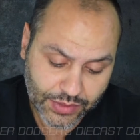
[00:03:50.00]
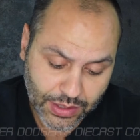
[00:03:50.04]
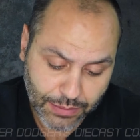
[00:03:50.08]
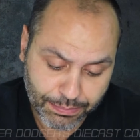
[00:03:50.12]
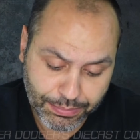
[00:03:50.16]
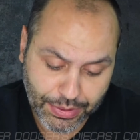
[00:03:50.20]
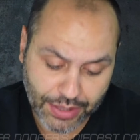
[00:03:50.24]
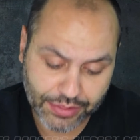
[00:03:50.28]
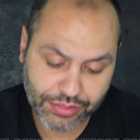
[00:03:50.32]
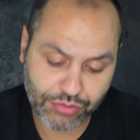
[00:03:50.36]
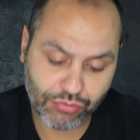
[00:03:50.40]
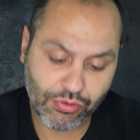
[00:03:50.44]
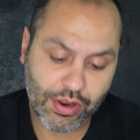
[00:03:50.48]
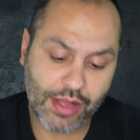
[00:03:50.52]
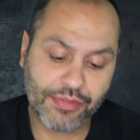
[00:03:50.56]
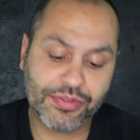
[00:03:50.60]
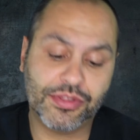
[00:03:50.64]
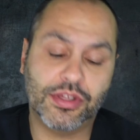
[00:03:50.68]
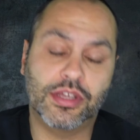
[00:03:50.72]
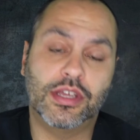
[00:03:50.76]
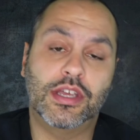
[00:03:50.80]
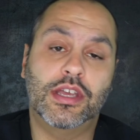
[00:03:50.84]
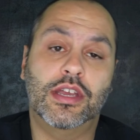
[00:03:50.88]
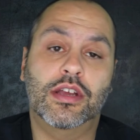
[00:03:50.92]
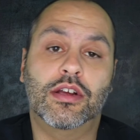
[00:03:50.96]
But throughout
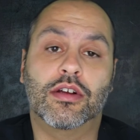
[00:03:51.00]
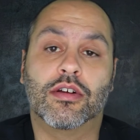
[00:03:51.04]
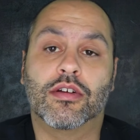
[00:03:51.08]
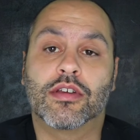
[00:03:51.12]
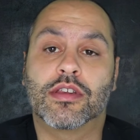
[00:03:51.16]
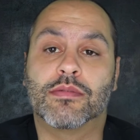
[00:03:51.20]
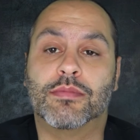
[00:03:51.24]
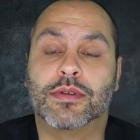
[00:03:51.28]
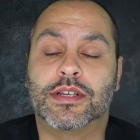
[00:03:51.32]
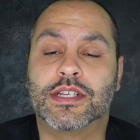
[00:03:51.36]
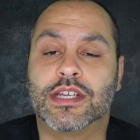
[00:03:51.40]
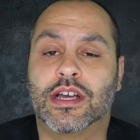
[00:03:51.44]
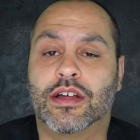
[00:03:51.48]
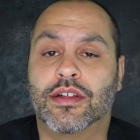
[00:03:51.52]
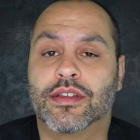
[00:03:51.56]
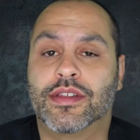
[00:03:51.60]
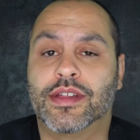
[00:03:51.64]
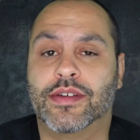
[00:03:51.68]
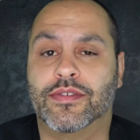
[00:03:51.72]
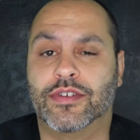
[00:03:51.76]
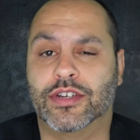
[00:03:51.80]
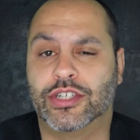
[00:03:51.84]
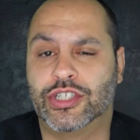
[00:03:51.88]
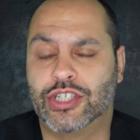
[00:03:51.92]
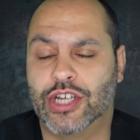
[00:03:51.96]
the years, Mattel's
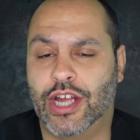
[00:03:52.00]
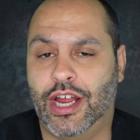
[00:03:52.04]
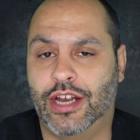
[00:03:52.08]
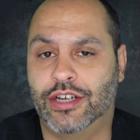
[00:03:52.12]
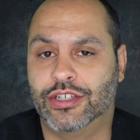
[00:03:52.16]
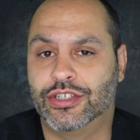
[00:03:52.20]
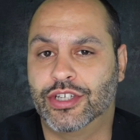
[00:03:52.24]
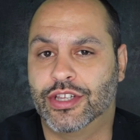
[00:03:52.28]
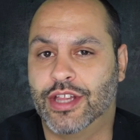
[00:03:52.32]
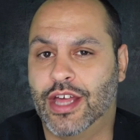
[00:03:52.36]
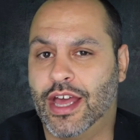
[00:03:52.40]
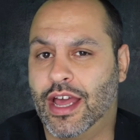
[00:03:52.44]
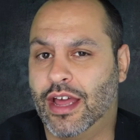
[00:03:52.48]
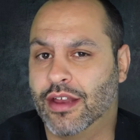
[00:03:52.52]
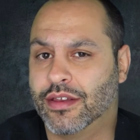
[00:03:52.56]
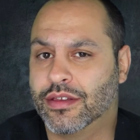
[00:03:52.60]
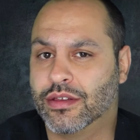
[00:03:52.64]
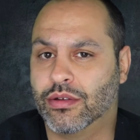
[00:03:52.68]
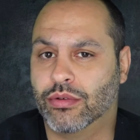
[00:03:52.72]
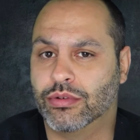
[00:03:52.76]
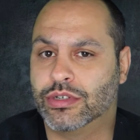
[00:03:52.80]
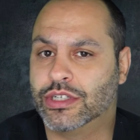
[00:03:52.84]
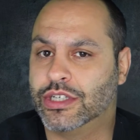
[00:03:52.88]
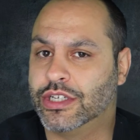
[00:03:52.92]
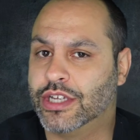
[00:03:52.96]
even changed that.
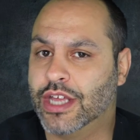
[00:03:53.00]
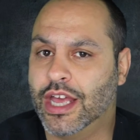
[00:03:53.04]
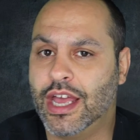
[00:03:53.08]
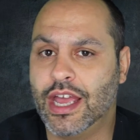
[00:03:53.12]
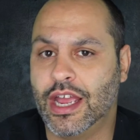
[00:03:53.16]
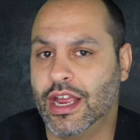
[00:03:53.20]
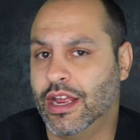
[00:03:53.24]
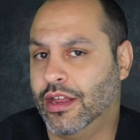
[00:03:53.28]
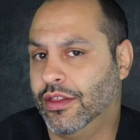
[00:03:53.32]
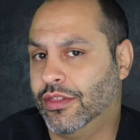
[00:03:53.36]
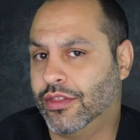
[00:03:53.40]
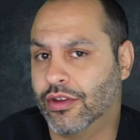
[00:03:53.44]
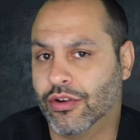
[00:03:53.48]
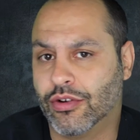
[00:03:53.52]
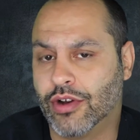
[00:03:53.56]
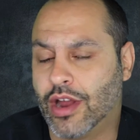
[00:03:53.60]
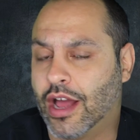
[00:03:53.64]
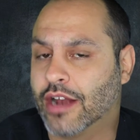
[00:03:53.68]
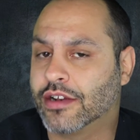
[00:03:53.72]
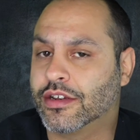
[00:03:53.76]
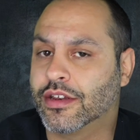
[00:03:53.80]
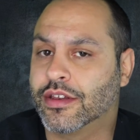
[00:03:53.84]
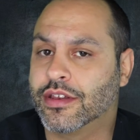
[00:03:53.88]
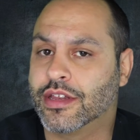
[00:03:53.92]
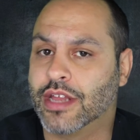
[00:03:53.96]
So today, they're
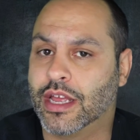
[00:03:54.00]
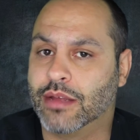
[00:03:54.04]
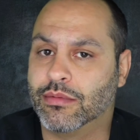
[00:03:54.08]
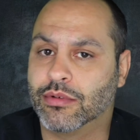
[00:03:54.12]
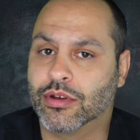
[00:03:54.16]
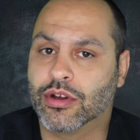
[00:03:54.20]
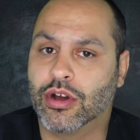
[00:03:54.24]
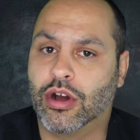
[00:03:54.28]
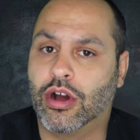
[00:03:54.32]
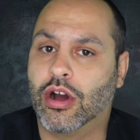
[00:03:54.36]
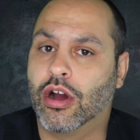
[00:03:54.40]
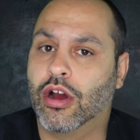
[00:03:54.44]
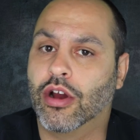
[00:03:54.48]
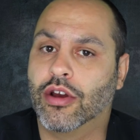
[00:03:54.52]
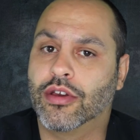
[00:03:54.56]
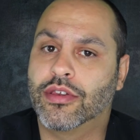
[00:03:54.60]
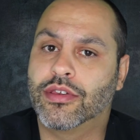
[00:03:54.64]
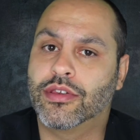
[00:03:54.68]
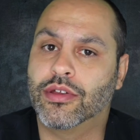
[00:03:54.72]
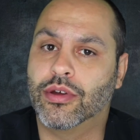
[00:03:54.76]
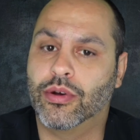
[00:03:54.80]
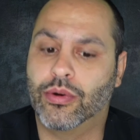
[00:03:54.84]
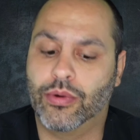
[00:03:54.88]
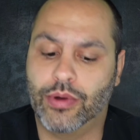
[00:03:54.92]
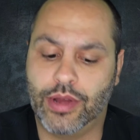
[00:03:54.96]
not the same car.
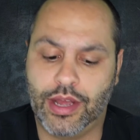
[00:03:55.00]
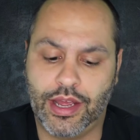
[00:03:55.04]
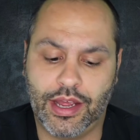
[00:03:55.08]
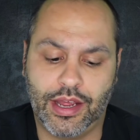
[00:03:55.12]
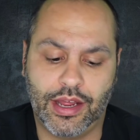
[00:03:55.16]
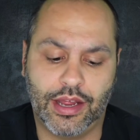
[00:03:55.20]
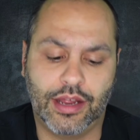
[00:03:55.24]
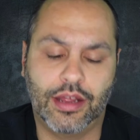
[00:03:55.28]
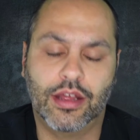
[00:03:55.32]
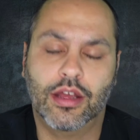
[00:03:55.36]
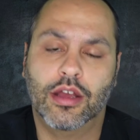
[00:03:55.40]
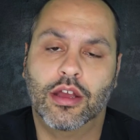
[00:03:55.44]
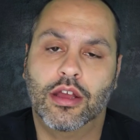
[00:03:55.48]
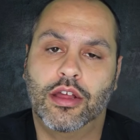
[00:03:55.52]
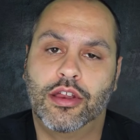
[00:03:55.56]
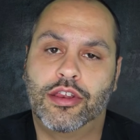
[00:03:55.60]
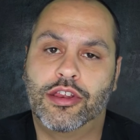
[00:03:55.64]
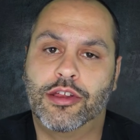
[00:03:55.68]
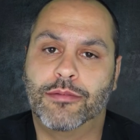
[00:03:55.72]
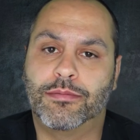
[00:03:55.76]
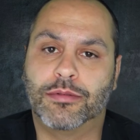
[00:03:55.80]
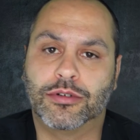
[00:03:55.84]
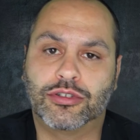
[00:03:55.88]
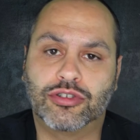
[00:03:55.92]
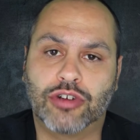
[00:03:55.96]
So a
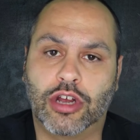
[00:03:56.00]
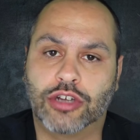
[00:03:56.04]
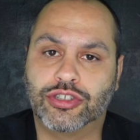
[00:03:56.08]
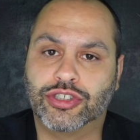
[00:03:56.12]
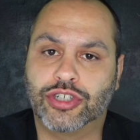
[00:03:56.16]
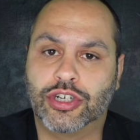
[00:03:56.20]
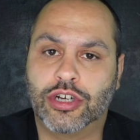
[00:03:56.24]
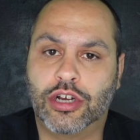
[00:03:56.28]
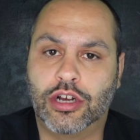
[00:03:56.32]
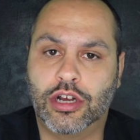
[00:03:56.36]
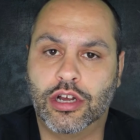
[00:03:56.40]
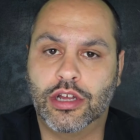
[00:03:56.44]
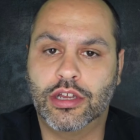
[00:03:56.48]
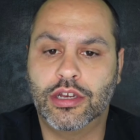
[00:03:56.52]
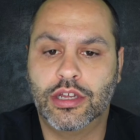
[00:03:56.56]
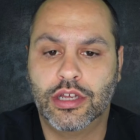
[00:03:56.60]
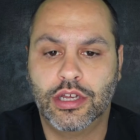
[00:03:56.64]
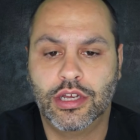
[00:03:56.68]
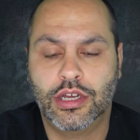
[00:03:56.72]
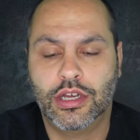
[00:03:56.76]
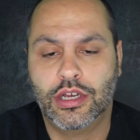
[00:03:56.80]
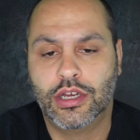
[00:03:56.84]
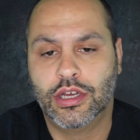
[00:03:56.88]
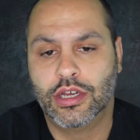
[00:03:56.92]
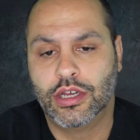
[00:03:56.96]
super treasure hunt
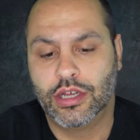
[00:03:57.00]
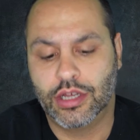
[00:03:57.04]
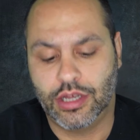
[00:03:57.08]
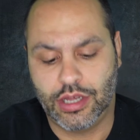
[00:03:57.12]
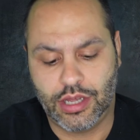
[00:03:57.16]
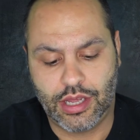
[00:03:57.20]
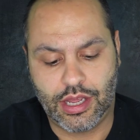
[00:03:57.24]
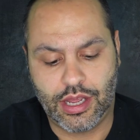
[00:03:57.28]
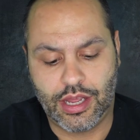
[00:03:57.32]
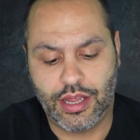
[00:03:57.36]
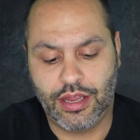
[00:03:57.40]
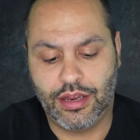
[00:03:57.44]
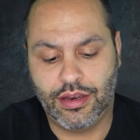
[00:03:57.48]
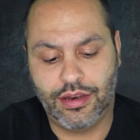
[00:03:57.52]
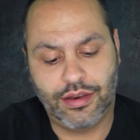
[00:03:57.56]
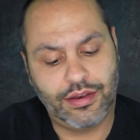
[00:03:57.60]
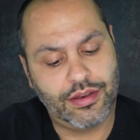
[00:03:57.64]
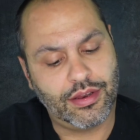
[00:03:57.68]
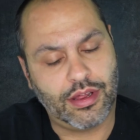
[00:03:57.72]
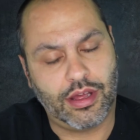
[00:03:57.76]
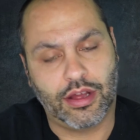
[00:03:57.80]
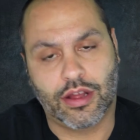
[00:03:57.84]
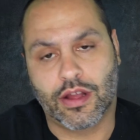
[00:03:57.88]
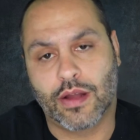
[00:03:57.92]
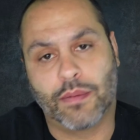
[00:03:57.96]

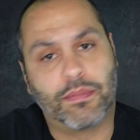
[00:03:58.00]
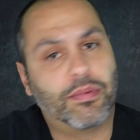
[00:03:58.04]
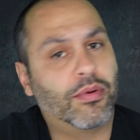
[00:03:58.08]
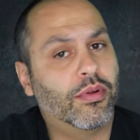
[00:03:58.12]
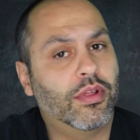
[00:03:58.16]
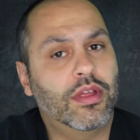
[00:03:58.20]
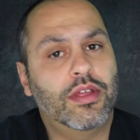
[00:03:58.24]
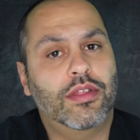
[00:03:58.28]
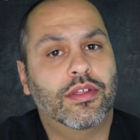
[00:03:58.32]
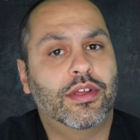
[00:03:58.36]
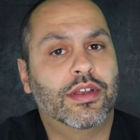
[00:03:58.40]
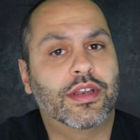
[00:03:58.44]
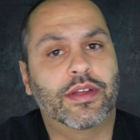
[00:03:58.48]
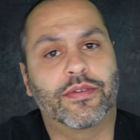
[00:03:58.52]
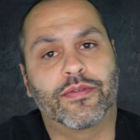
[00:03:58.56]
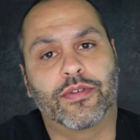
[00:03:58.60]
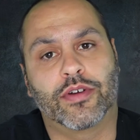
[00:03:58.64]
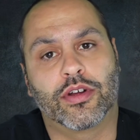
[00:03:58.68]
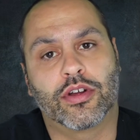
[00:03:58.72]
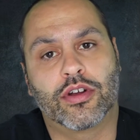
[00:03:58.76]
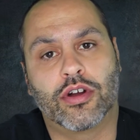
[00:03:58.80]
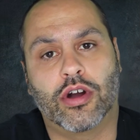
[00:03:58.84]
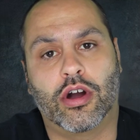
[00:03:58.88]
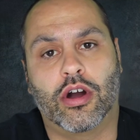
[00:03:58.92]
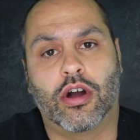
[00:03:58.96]
is a completely
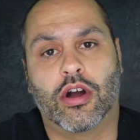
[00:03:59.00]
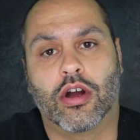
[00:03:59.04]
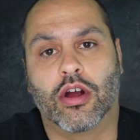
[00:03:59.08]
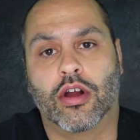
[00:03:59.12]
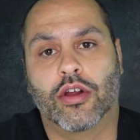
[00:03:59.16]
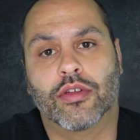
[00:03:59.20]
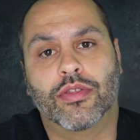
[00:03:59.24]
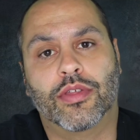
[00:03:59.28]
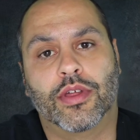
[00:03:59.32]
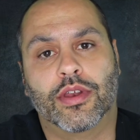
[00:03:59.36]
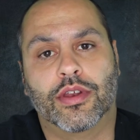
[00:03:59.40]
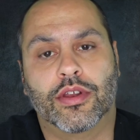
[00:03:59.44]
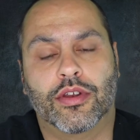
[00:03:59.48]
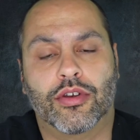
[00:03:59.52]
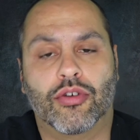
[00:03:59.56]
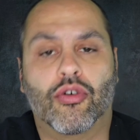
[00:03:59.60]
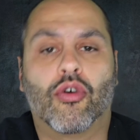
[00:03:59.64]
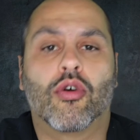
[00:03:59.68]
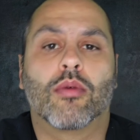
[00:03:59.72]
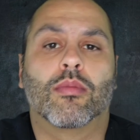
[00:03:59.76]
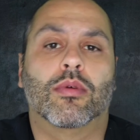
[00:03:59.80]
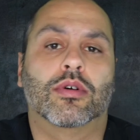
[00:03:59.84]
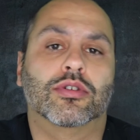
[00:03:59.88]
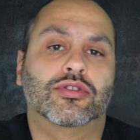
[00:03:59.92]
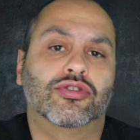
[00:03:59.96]
different car than a
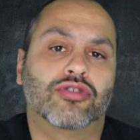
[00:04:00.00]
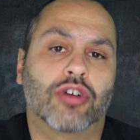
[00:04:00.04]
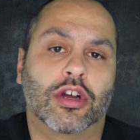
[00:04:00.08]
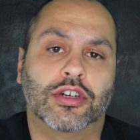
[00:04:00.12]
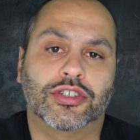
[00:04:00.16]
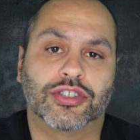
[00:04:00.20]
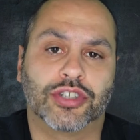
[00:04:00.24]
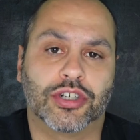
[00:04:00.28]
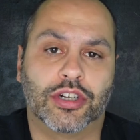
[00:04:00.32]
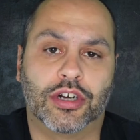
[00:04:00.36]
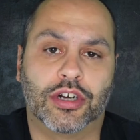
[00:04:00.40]
normal treasure